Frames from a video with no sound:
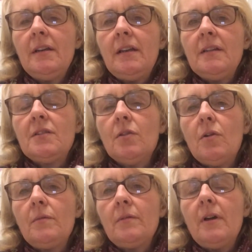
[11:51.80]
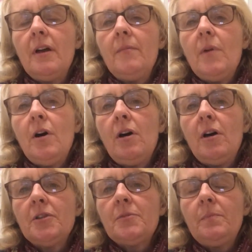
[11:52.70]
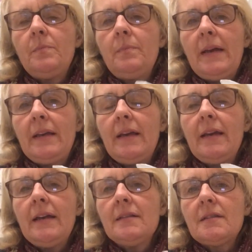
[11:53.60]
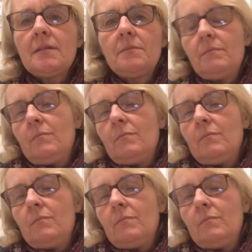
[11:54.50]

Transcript: it's not hard banging against